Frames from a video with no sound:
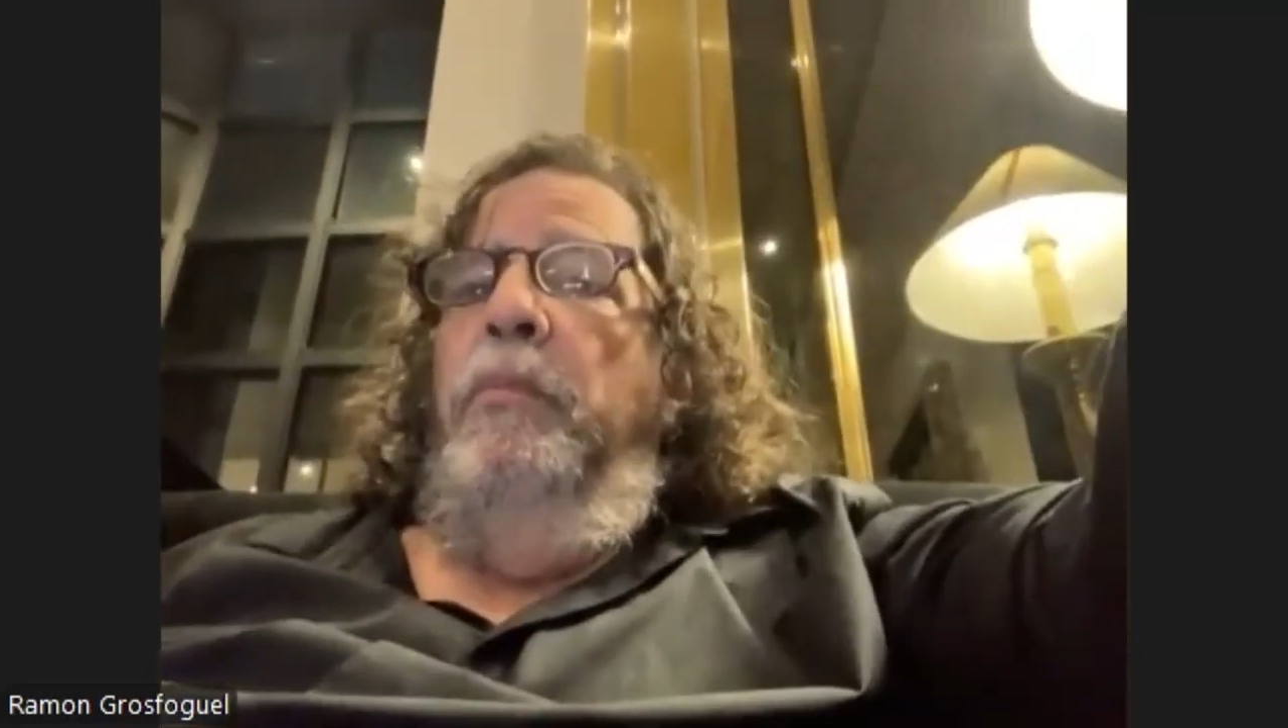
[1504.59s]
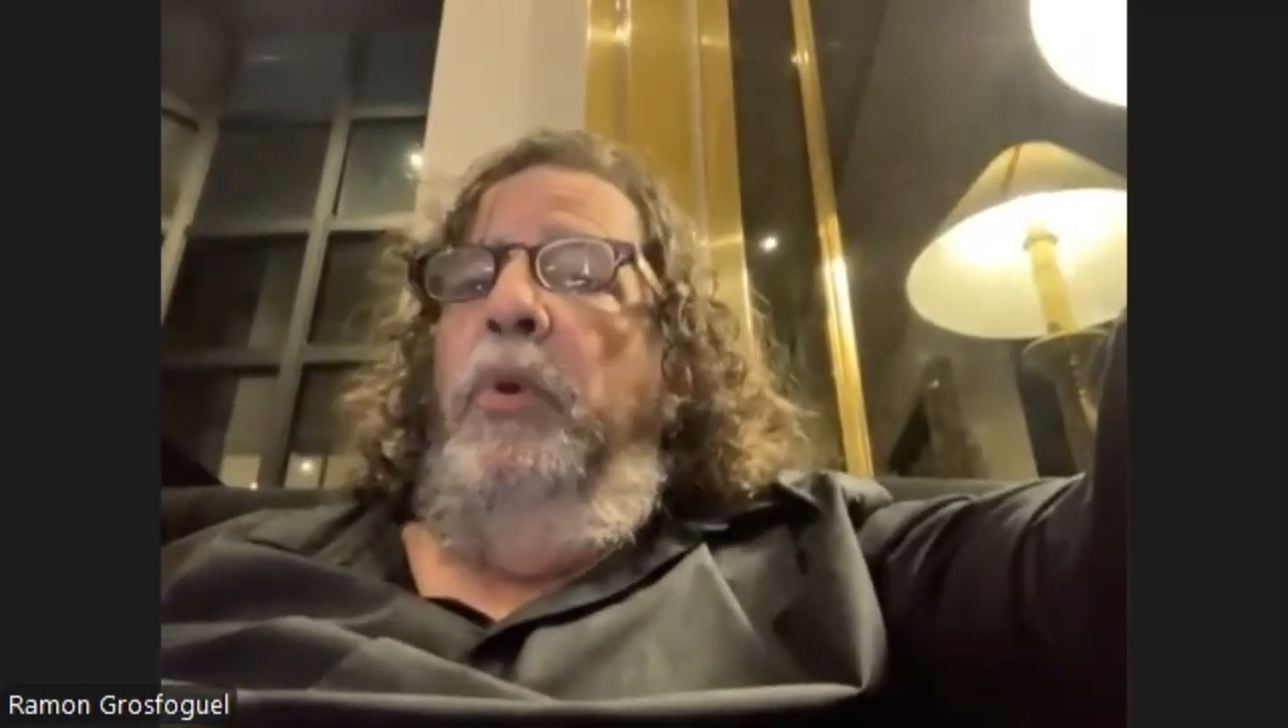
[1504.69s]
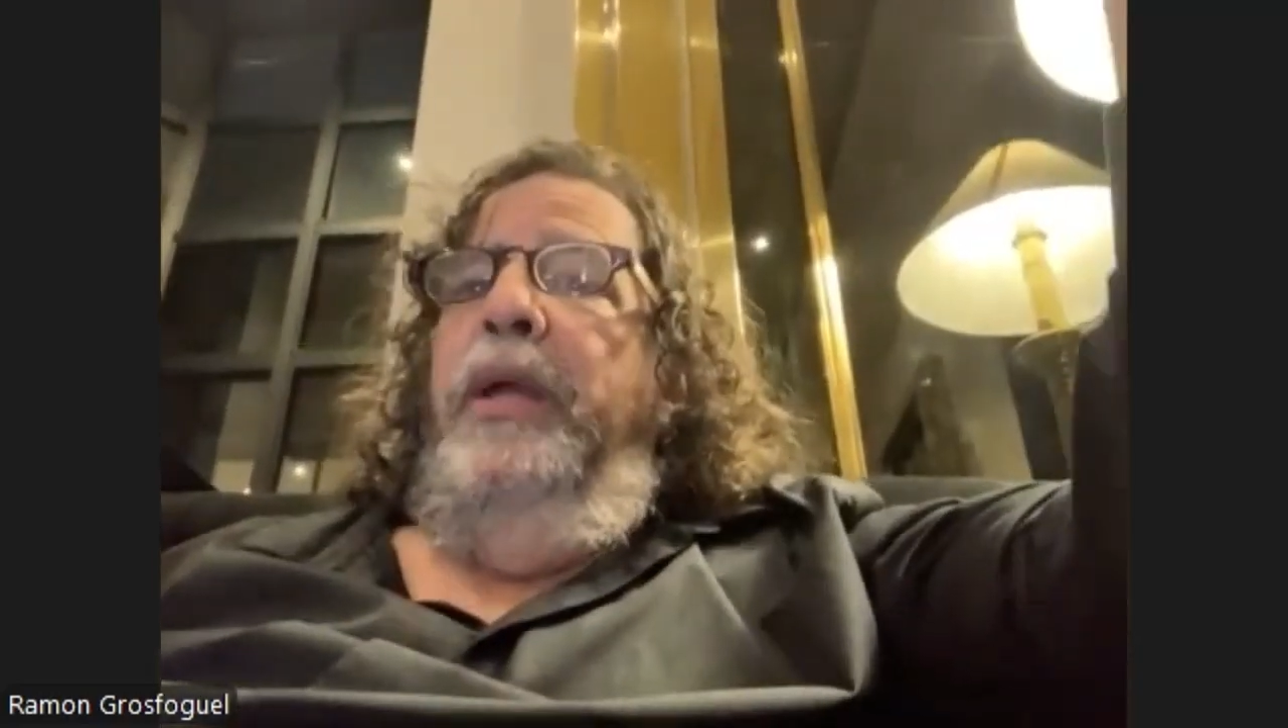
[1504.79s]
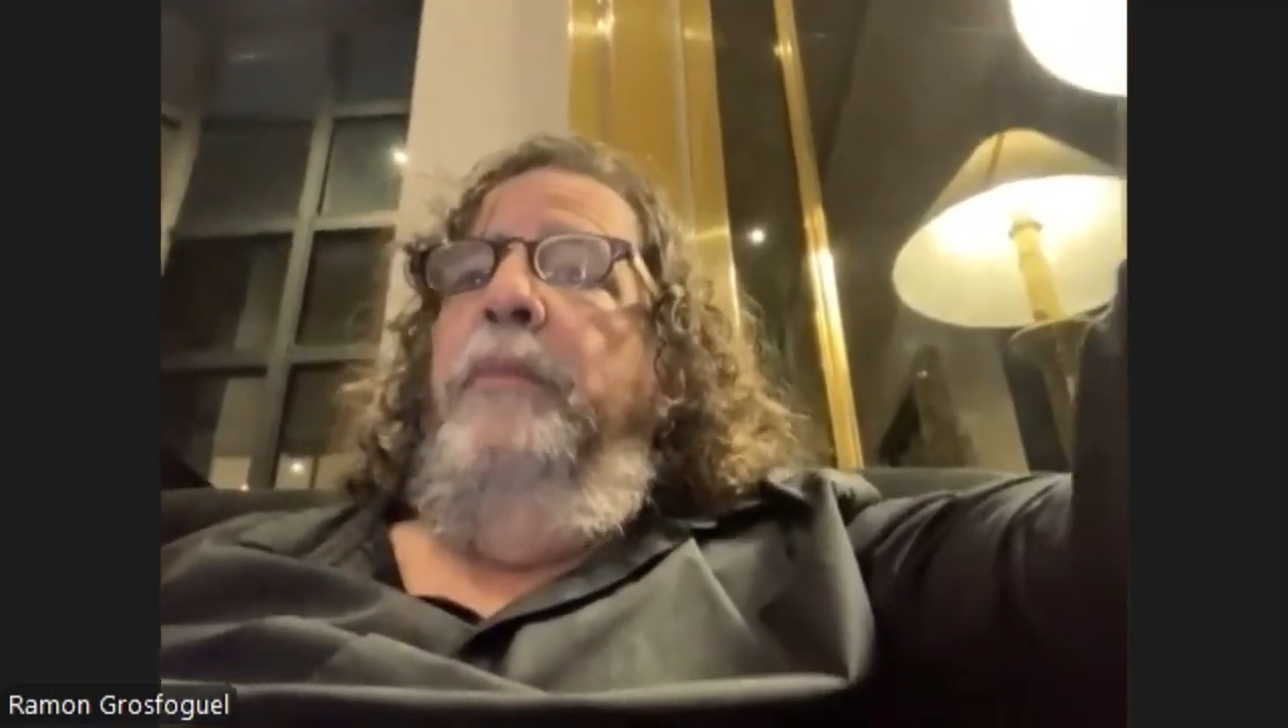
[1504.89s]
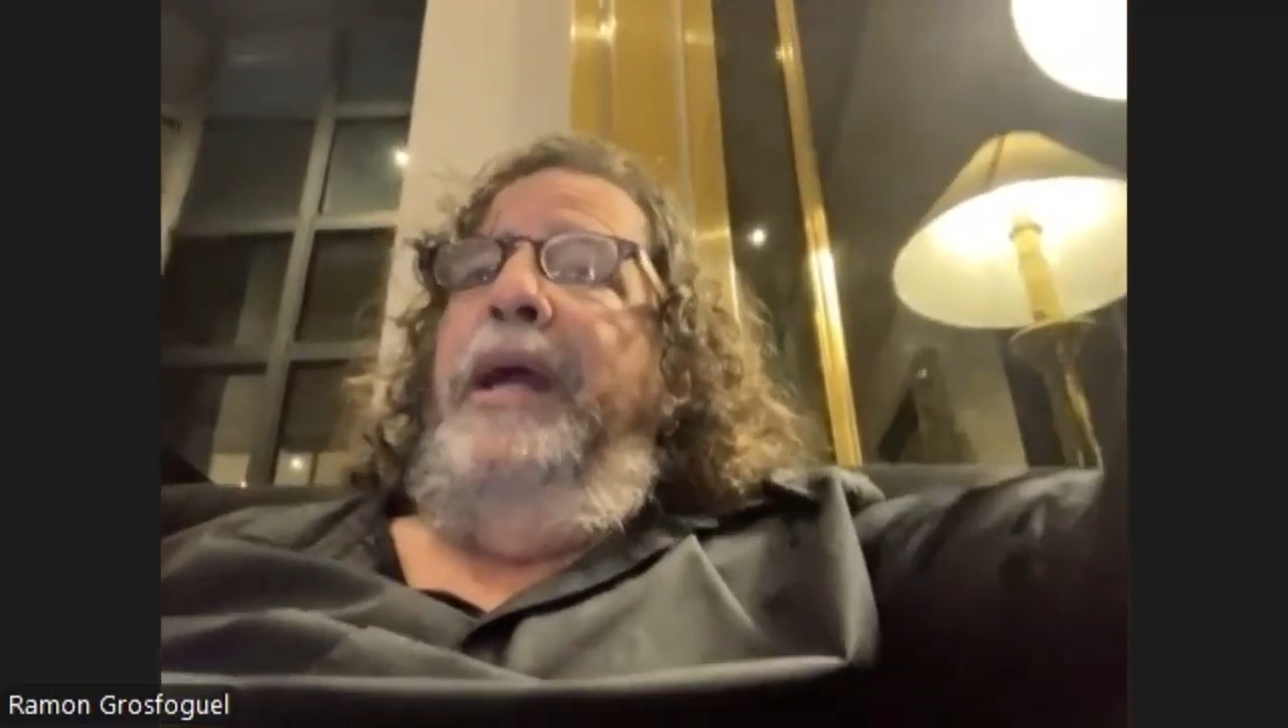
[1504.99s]

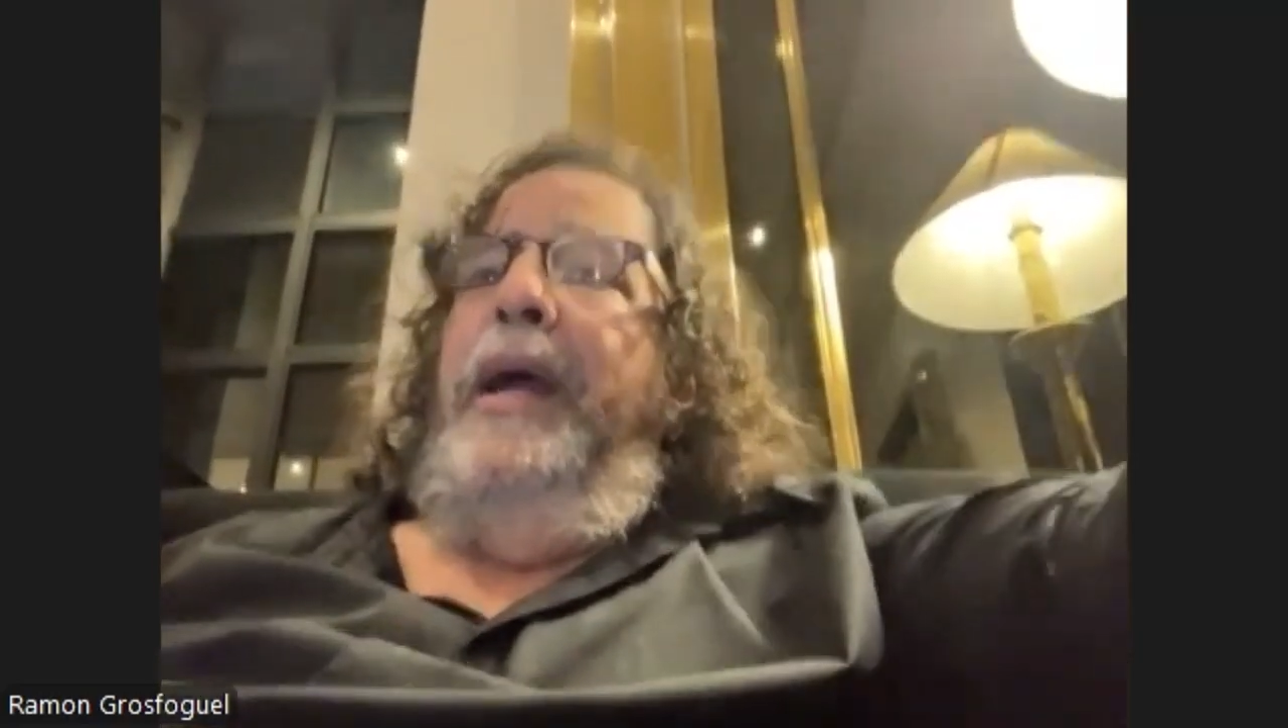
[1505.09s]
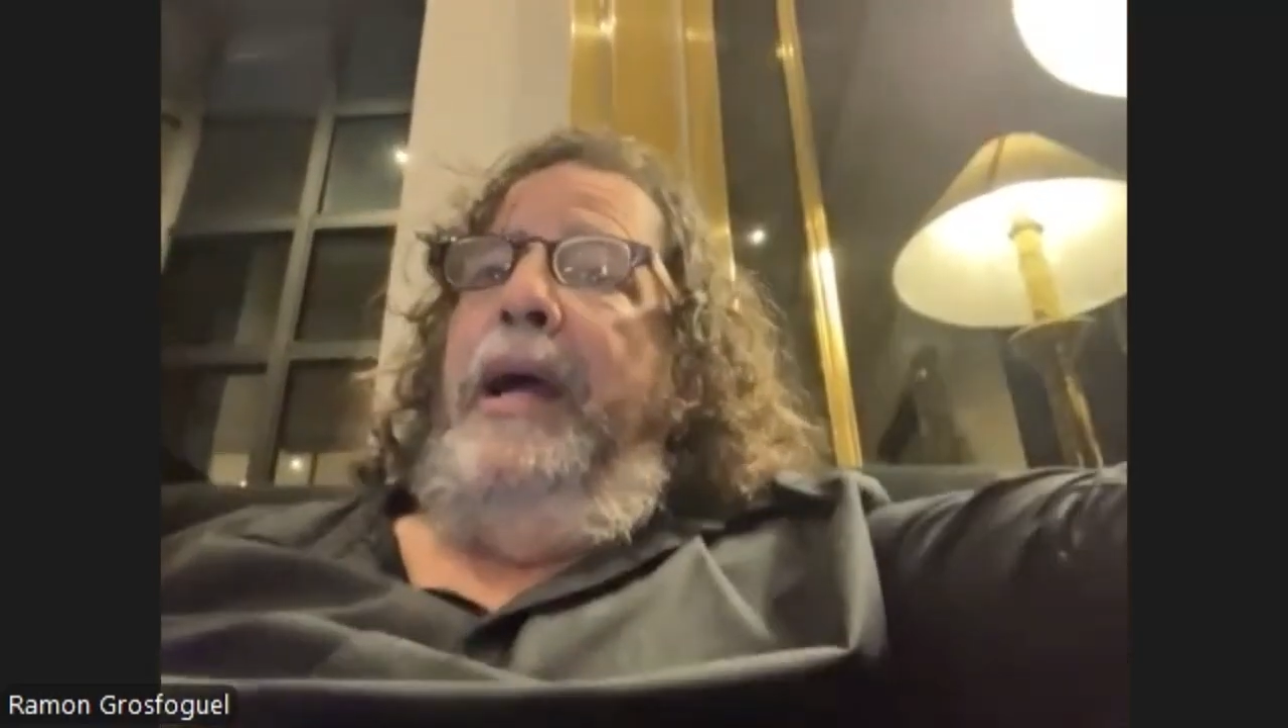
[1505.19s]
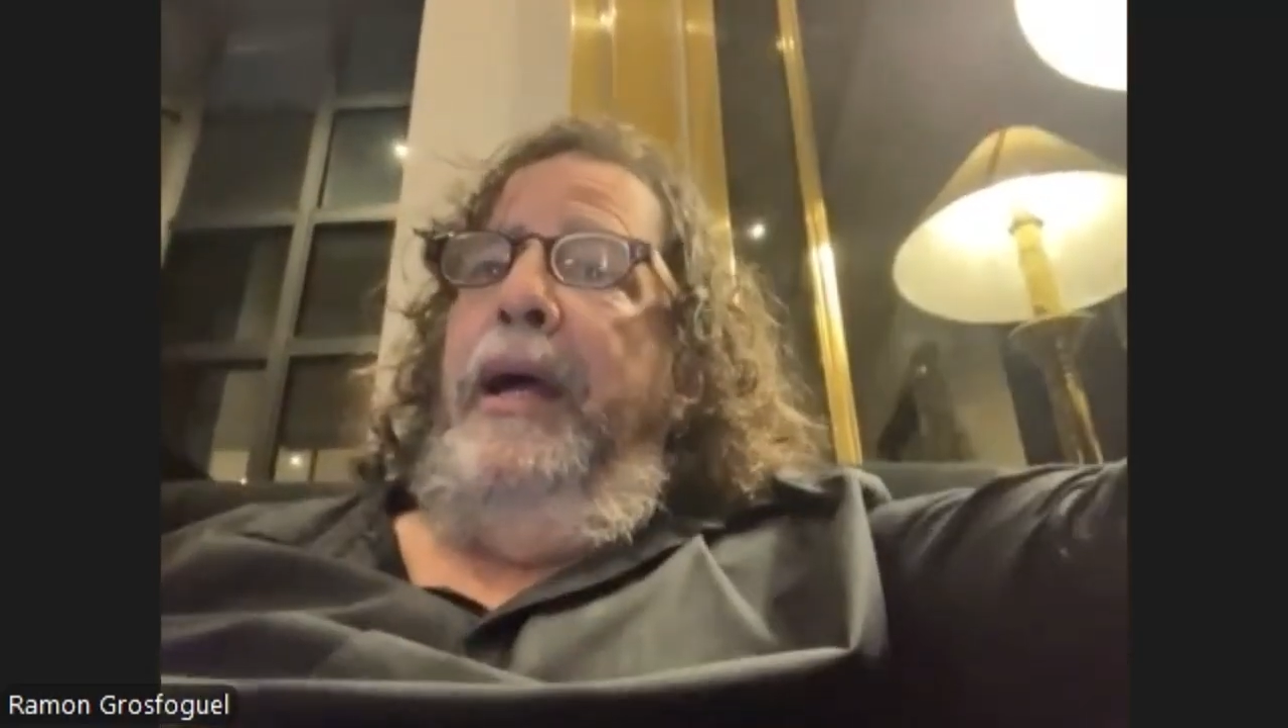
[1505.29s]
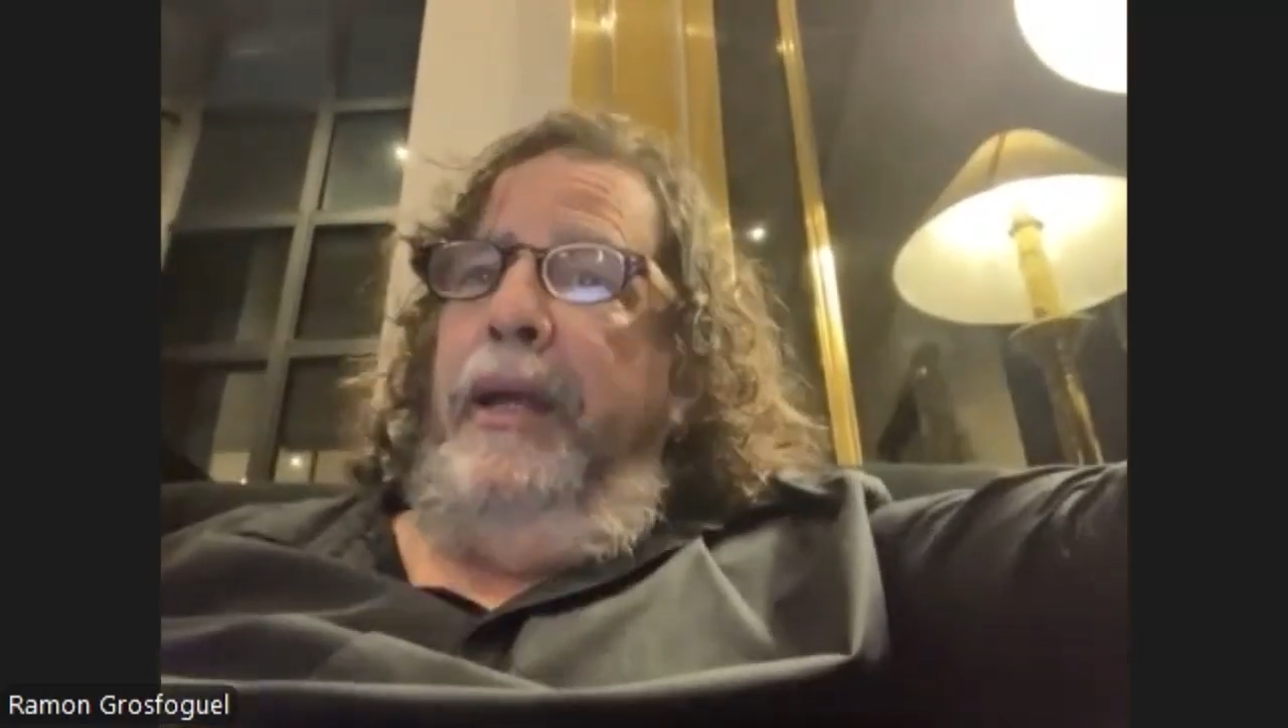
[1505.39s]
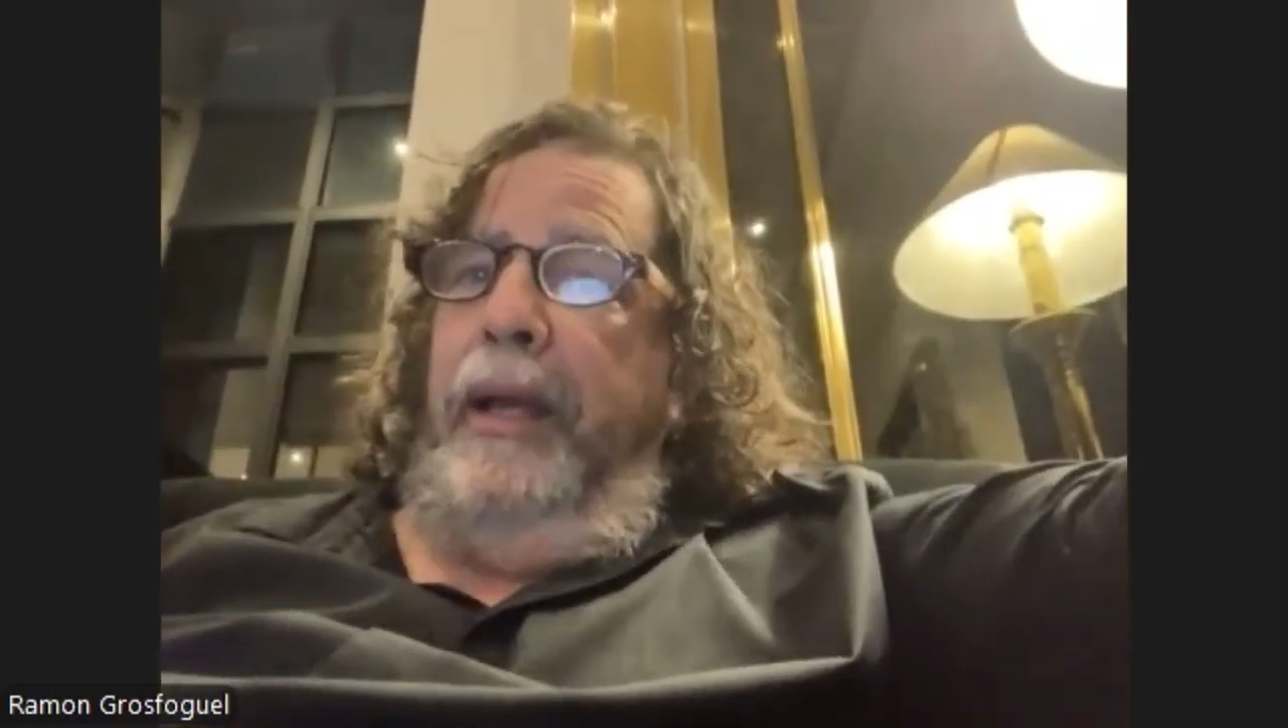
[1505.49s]
Bolivia
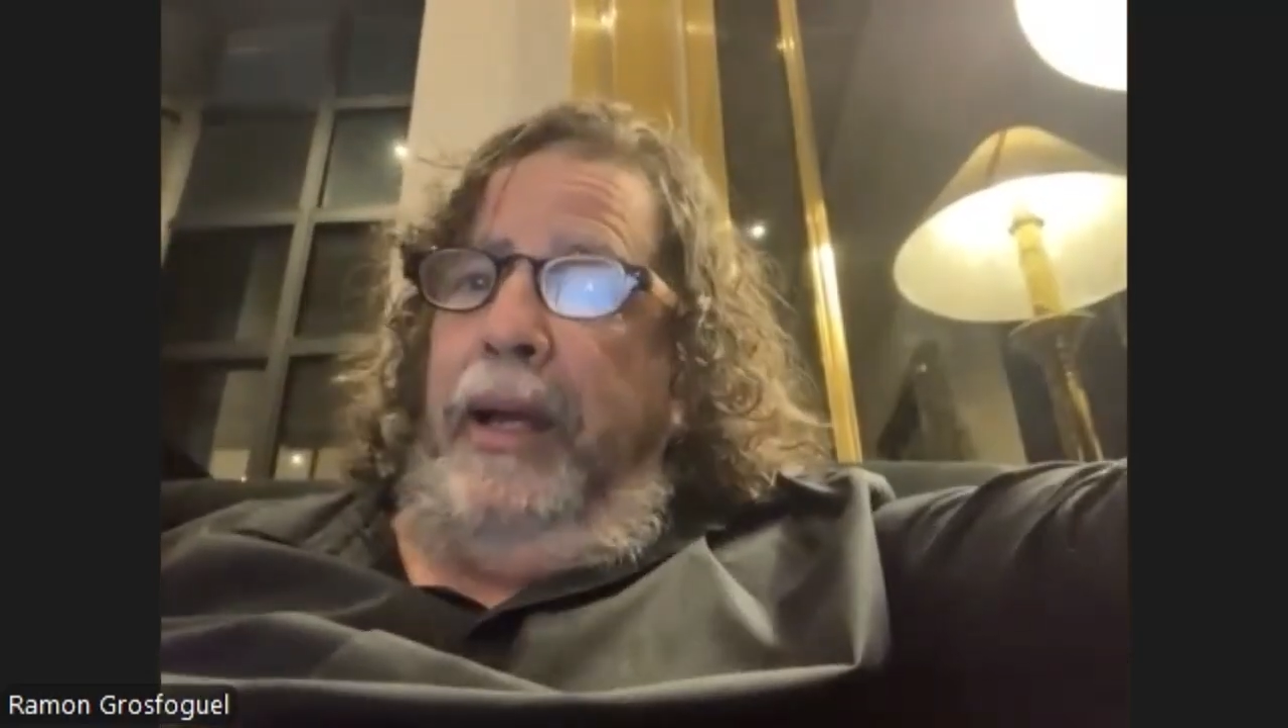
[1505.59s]
and